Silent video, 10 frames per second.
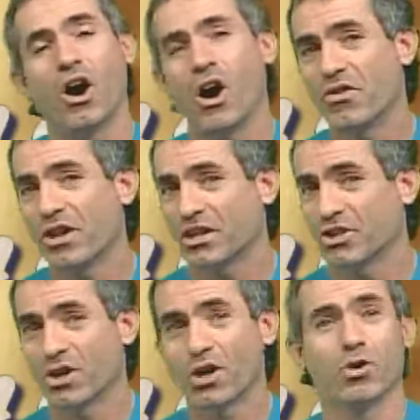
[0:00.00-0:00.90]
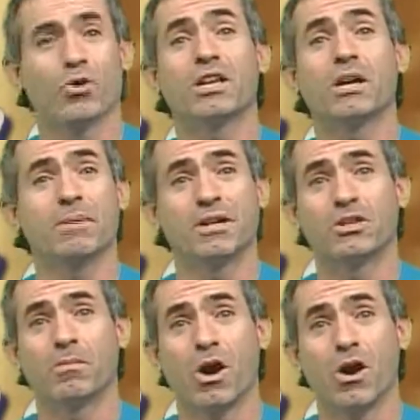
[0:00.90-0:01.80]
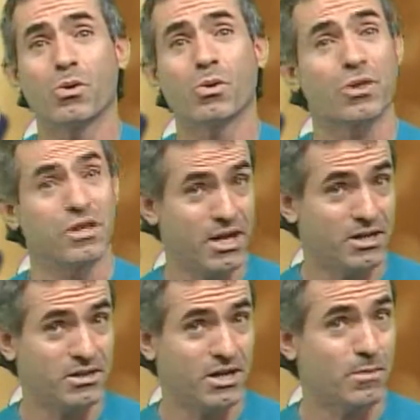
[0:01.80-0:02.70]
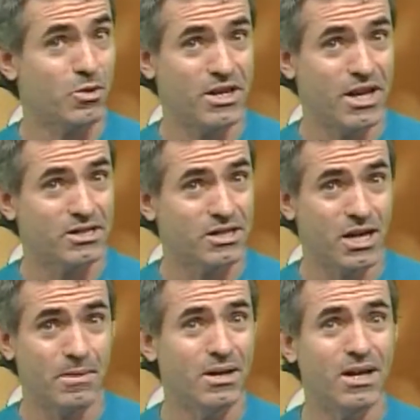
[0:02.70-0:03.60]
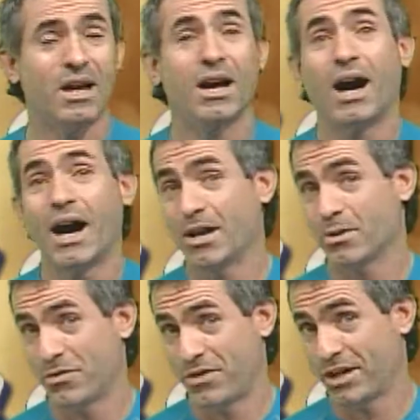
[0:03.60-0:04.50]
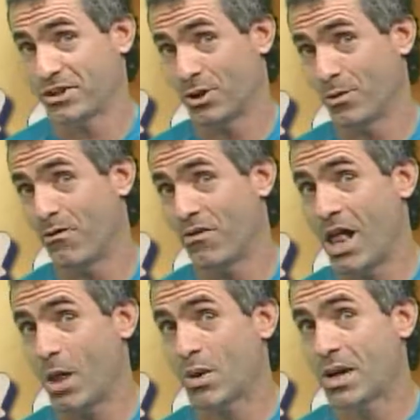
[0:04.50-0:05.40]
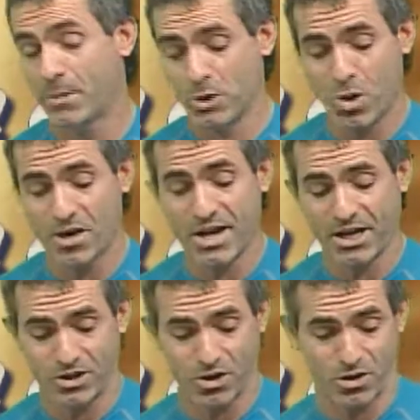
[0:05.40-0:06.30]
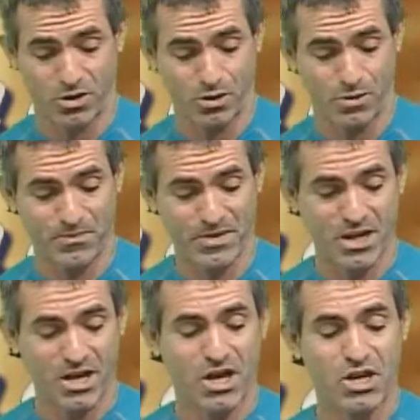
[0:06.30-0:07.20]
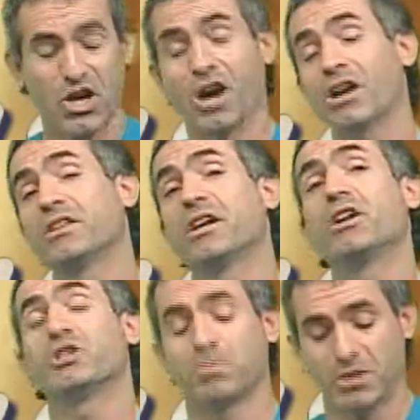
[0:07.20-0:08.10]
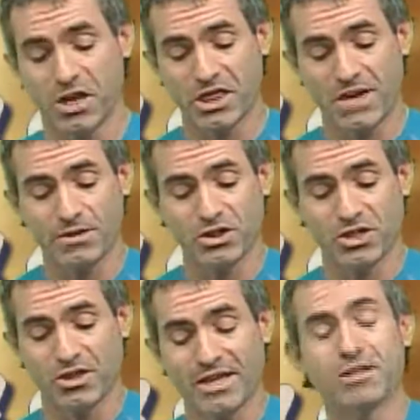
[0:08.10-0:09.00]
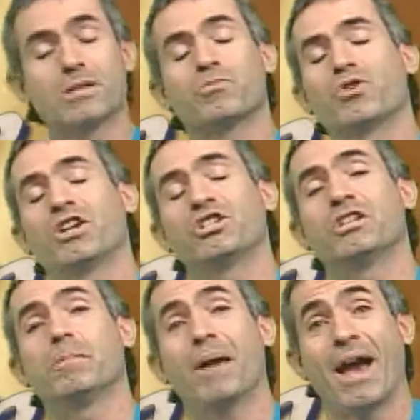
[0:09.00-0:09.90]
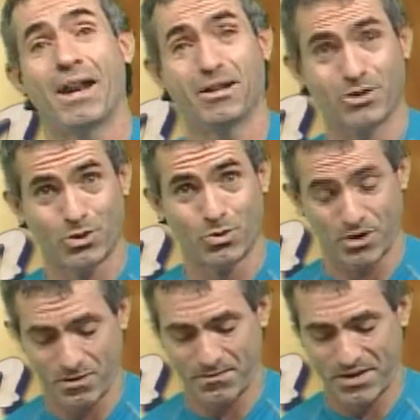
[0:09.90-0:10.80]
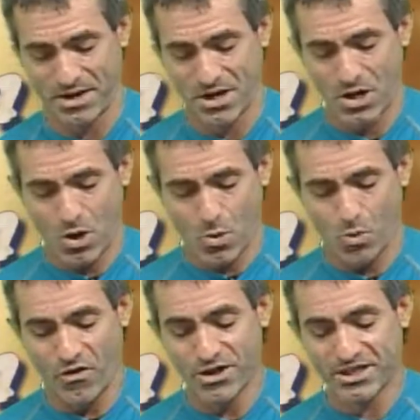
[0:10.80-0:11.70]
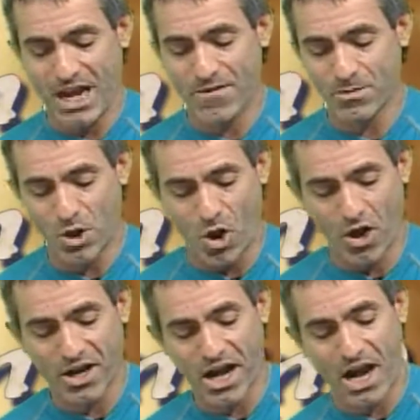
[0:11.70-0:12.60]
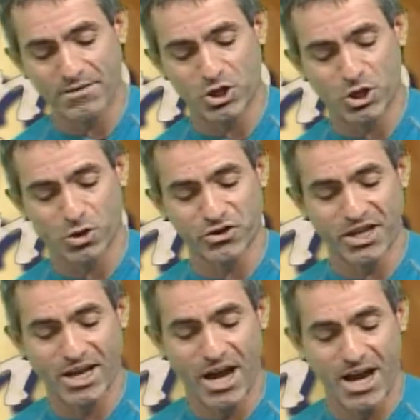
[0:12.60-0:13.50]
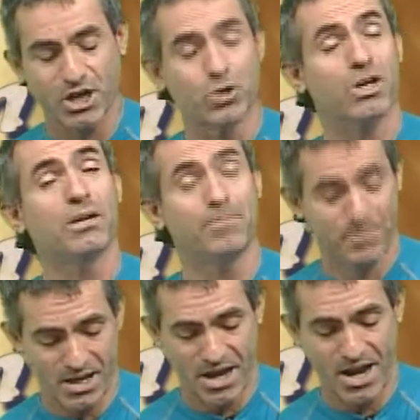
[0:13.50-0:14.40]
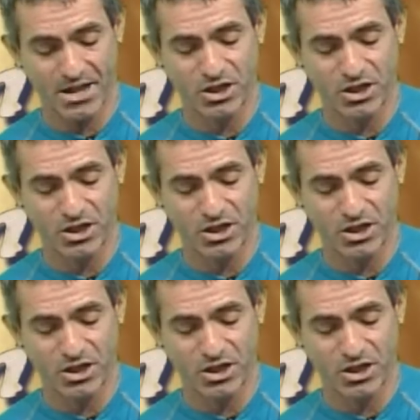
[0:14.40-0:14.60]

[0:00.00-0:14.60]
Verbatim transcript: are they going to start learning it by tomorrow or the next time or the next time? I don't think so. Following up to our next article Young adults' blood levels linked to depression and panic disorder. This came from the Archives of Journal of Psychiatry and